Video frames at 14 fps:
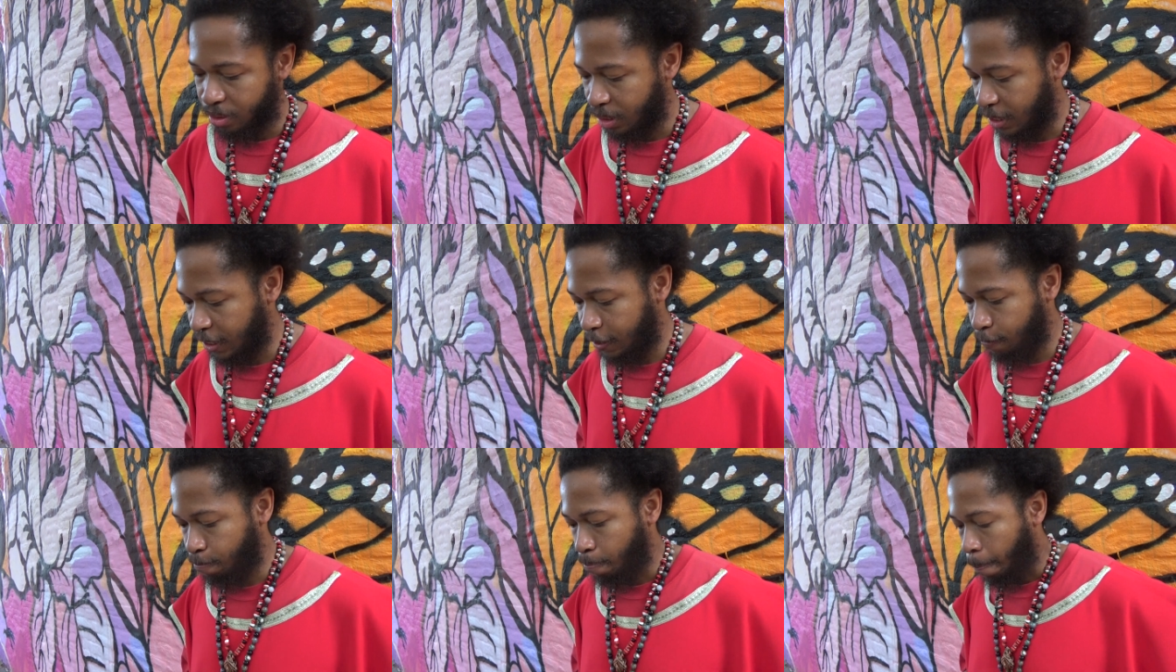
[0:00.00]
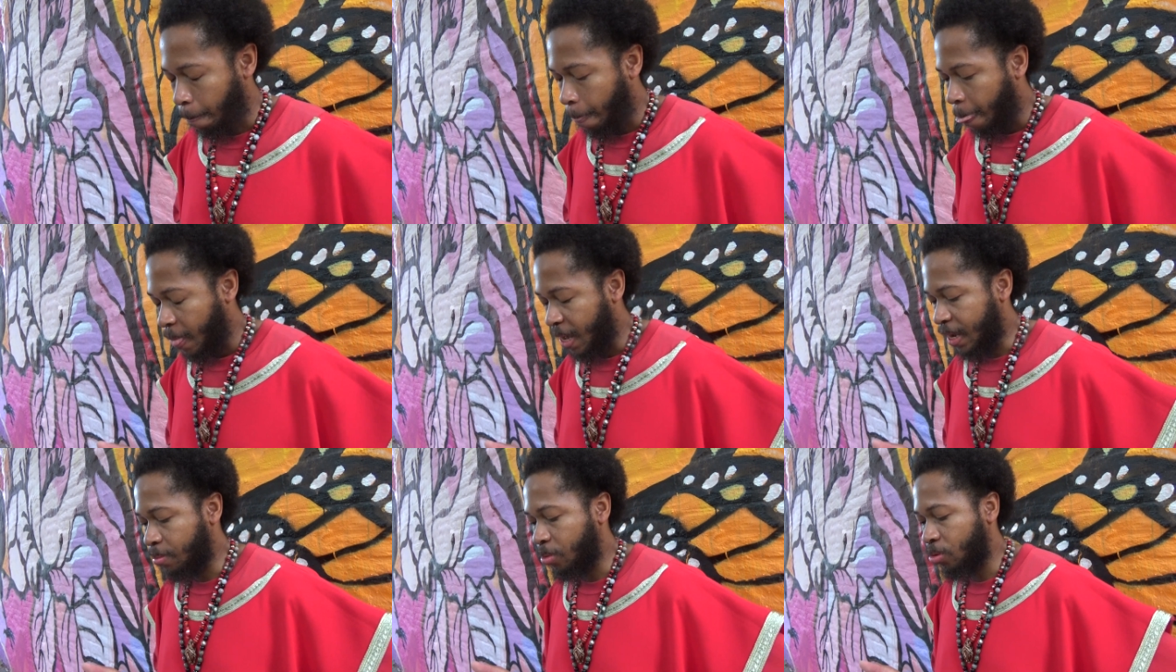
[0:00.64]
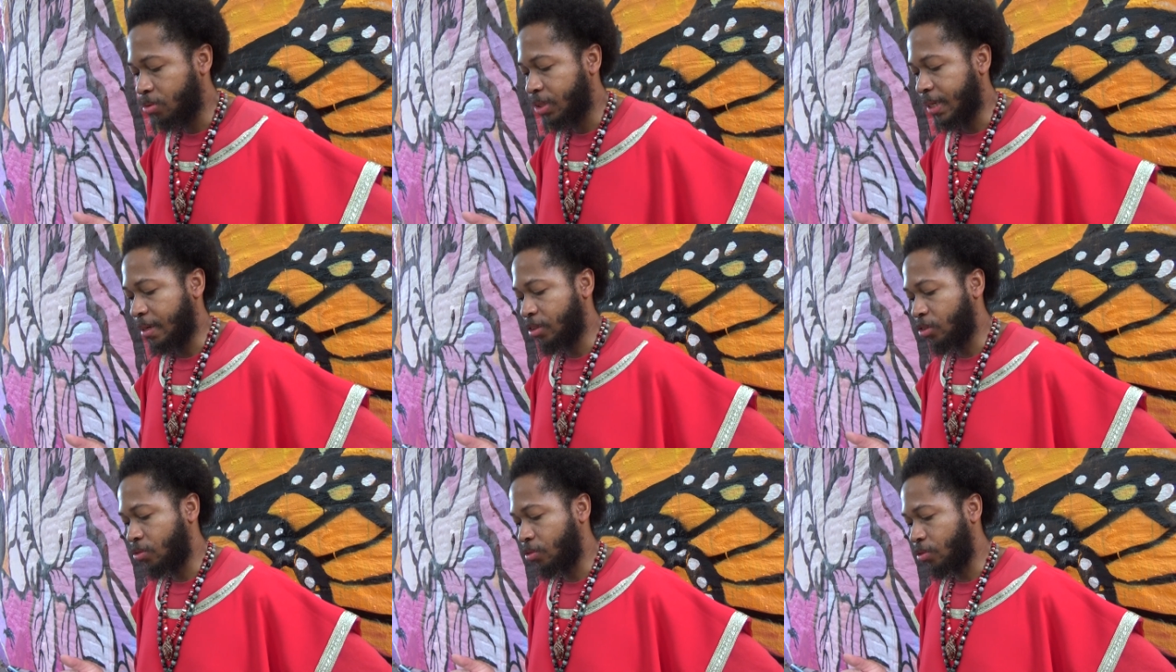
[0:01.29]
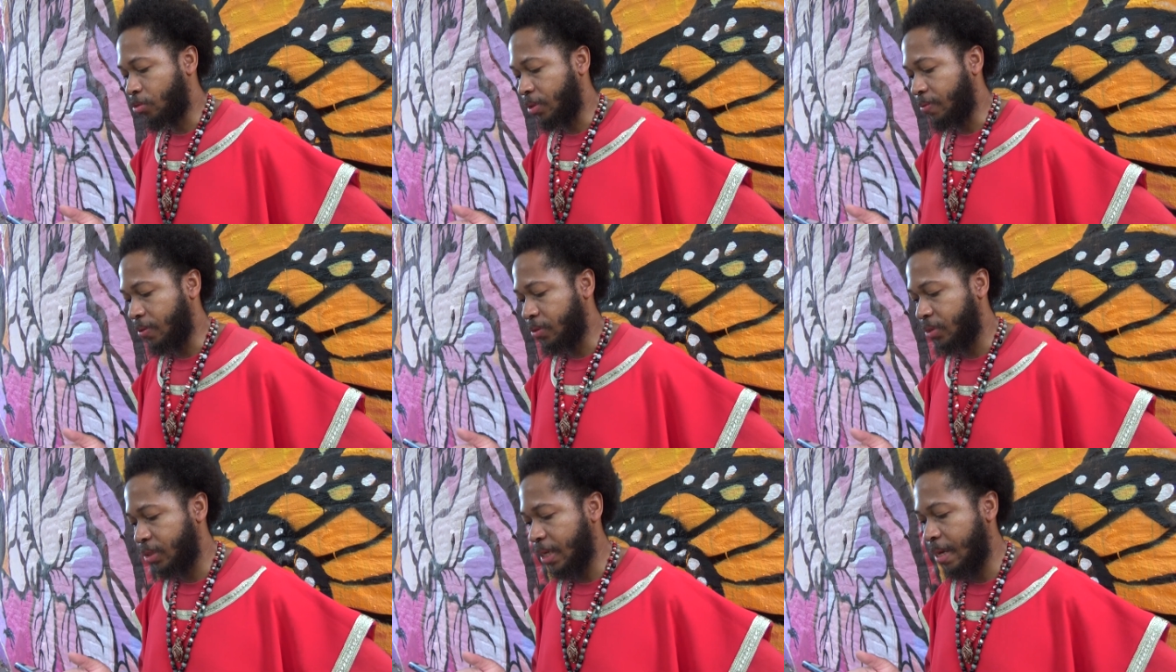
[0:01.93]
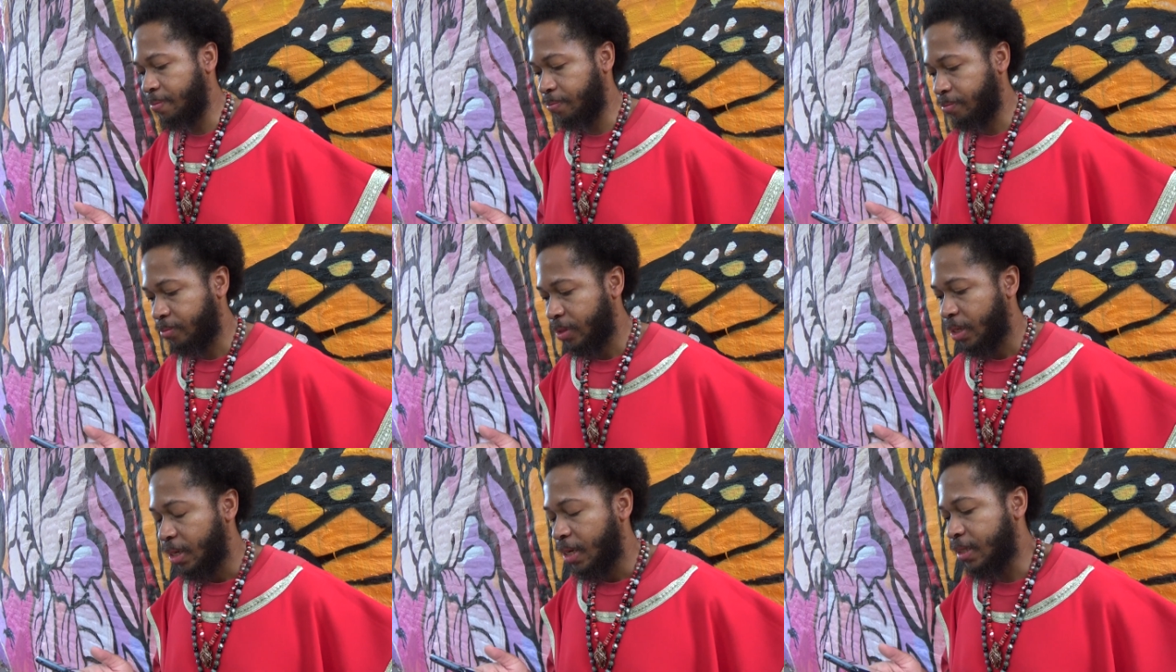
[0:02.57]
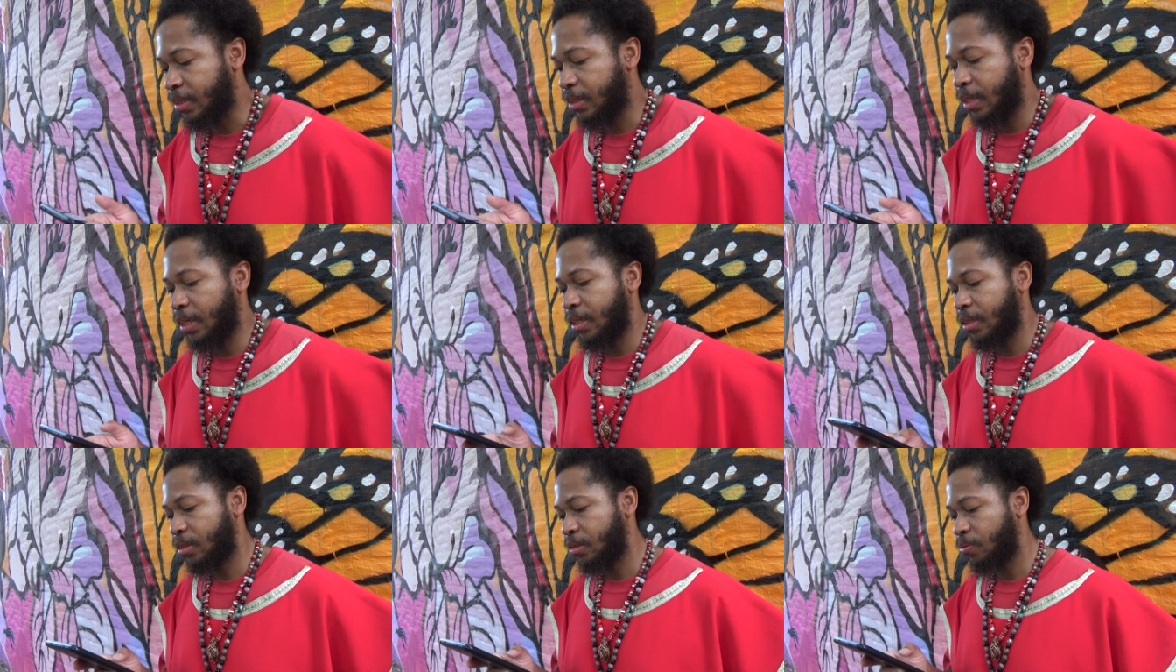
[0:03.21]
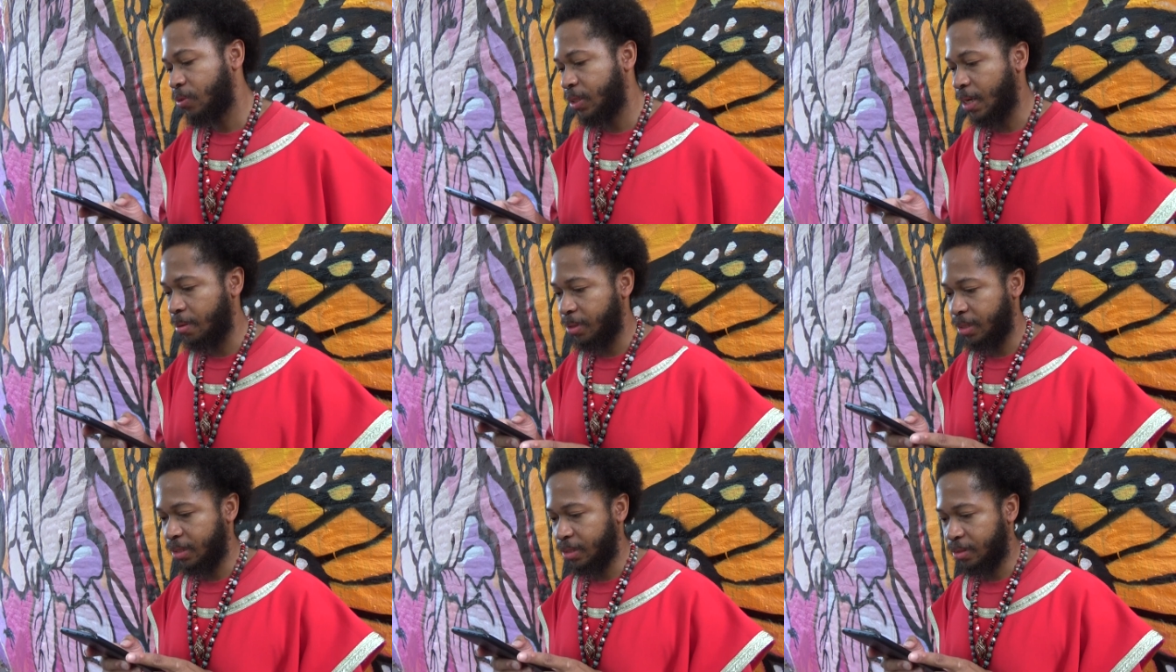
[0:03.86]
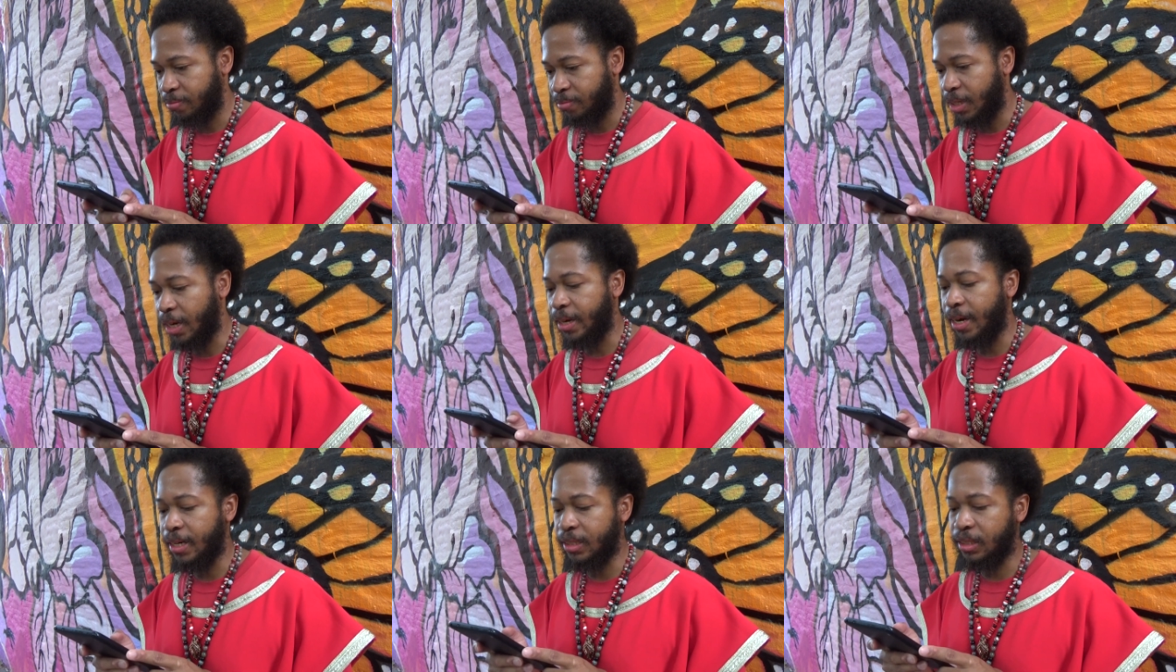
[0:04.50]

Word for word: All right, Amos chapter 3, verse 7. It says, what time it is? I got it. It